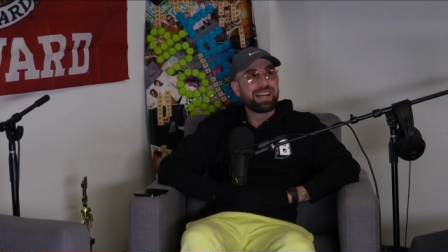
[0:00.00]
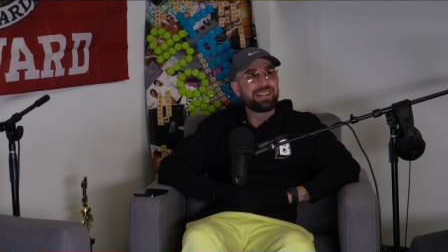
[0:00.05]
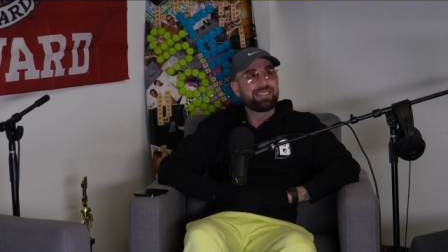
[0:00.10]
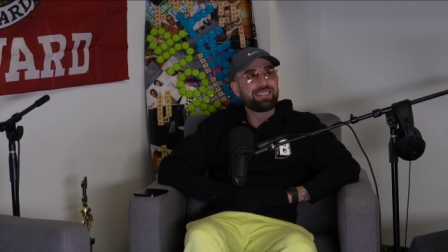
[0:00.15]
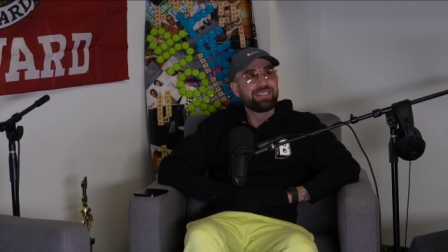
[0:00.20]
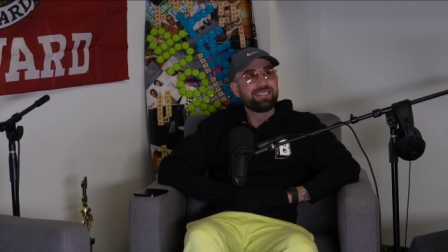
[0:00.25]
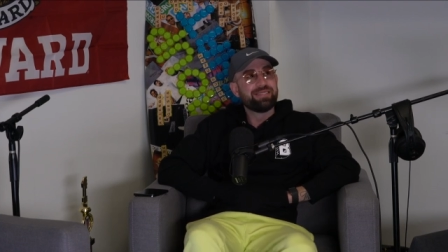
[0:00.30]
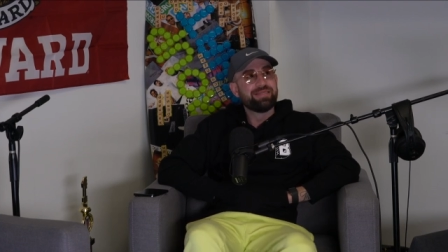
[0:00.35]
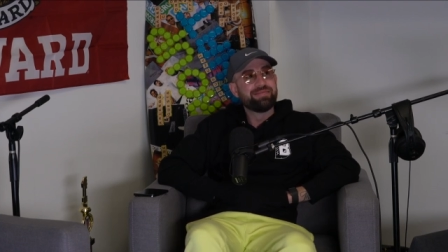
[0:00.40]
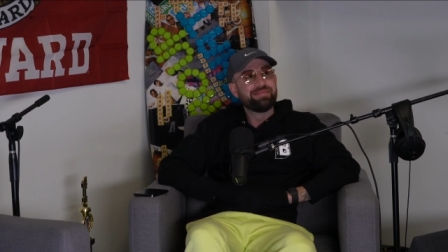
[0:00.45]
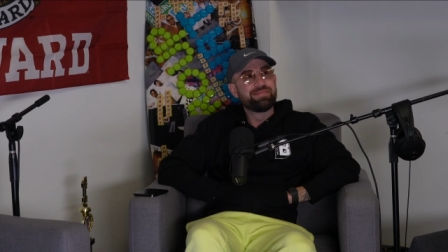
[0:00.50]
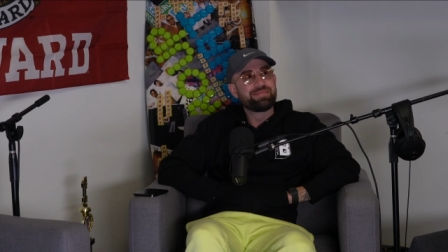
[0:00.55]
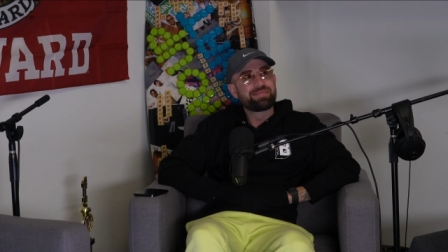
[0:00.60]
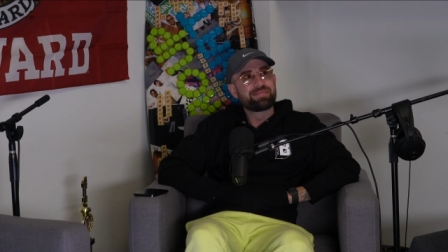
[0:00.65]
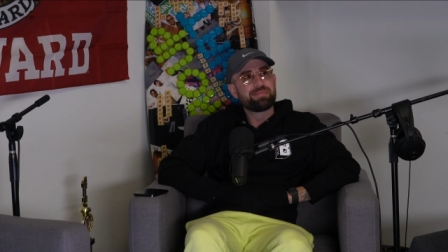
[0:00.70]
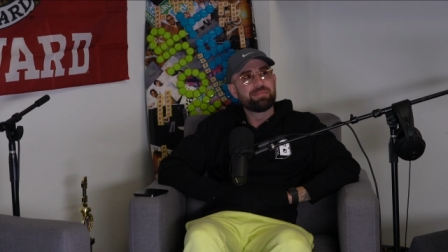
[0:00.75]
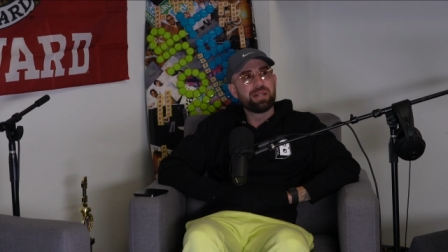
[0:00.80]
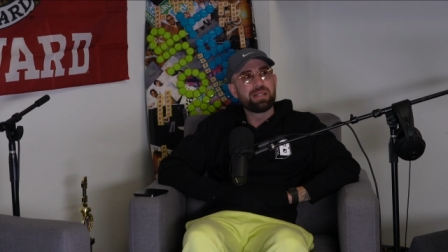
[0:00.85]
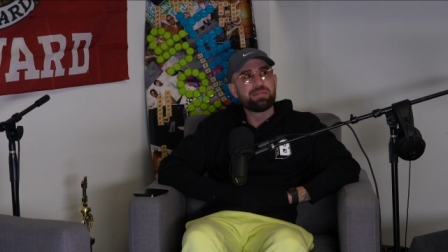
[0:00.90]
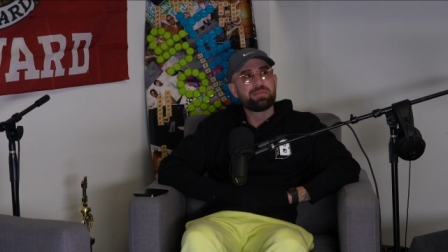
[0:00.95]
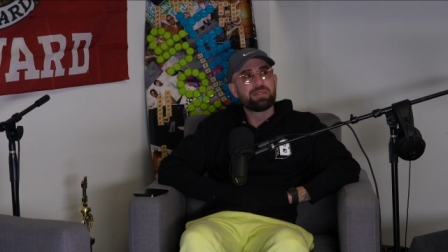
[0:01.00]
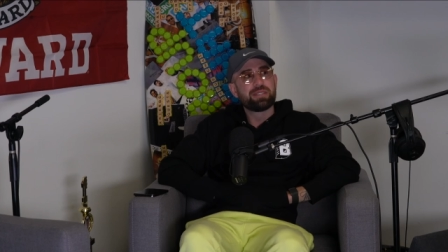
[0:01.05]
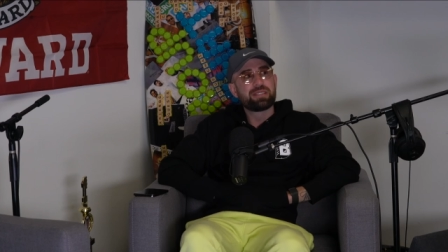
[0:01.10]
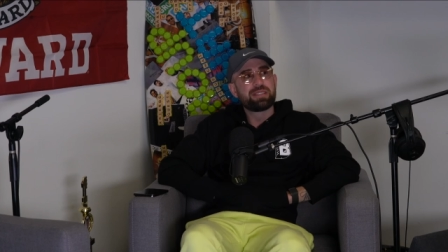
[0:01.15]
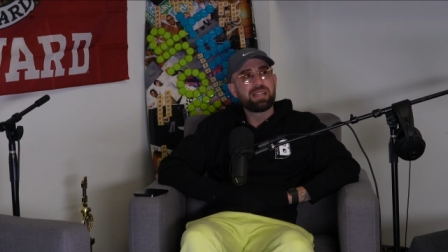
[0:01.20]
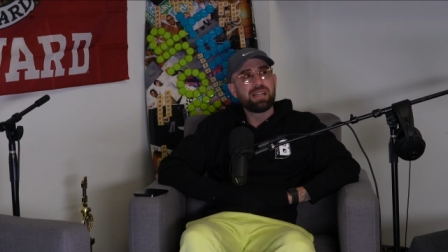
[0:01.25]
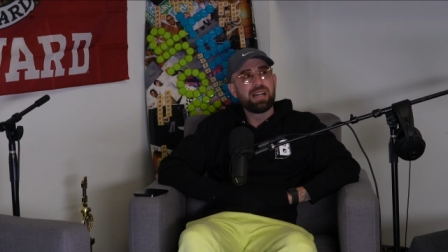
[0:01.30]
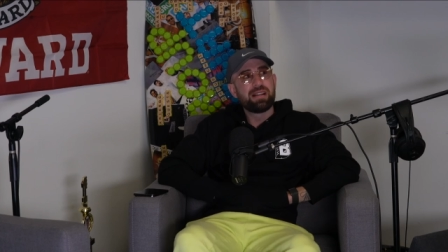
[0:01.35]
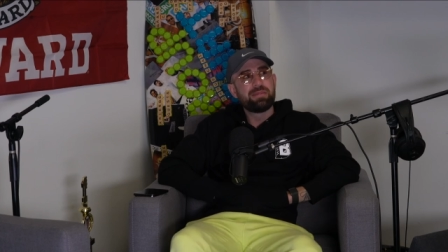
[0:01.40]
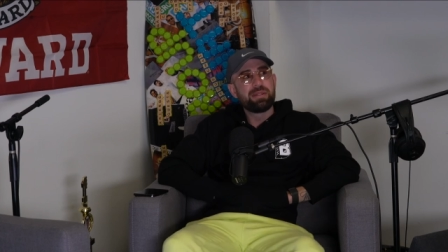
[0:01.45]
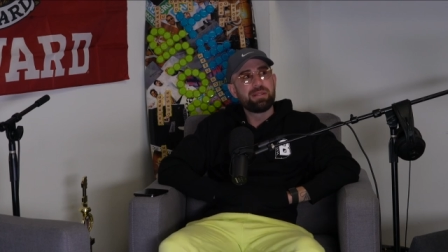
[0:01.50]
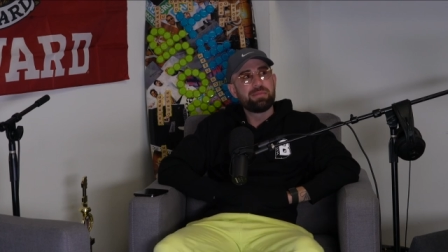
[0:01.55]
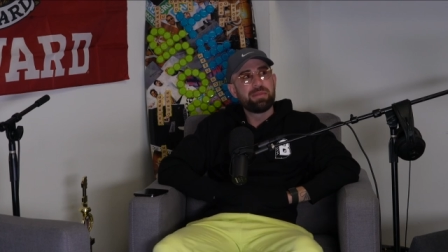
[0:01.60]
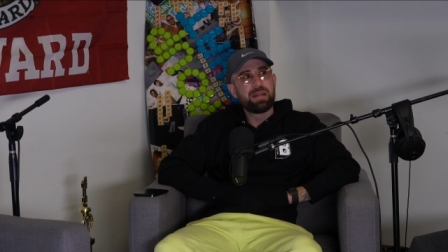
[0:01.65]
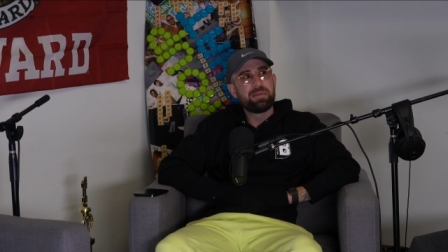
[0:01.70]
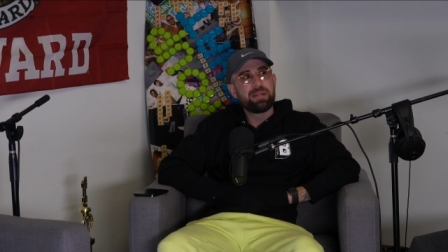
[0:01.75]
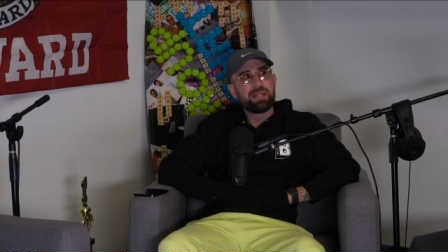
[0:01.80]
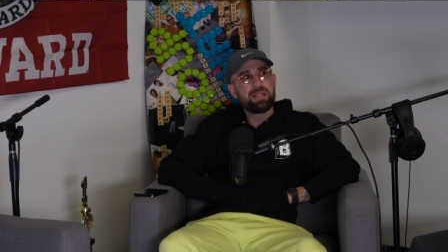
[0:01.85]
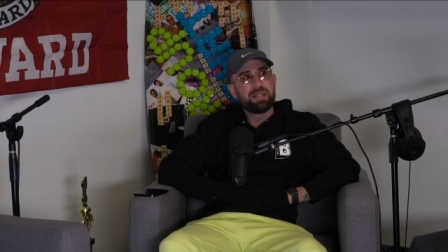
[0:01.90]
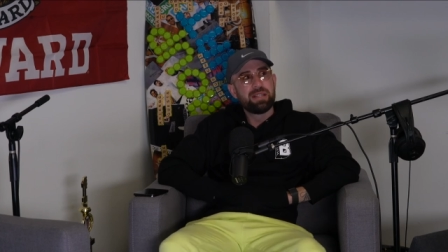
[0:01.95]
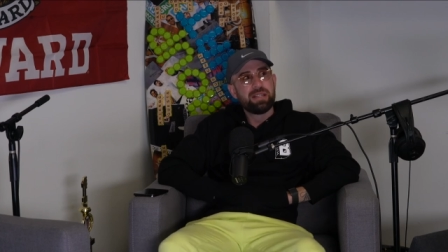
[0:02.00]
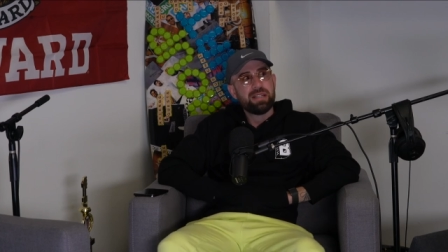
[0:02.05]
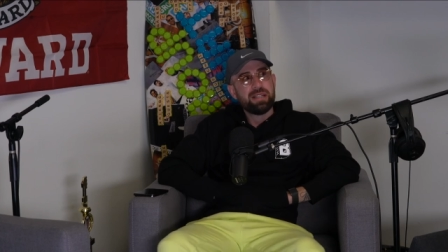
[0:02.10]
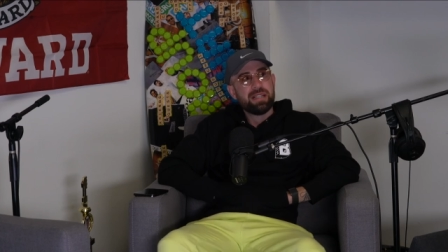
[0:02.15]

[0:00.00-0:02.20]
I don't know, but we'll see. I mean, maybe,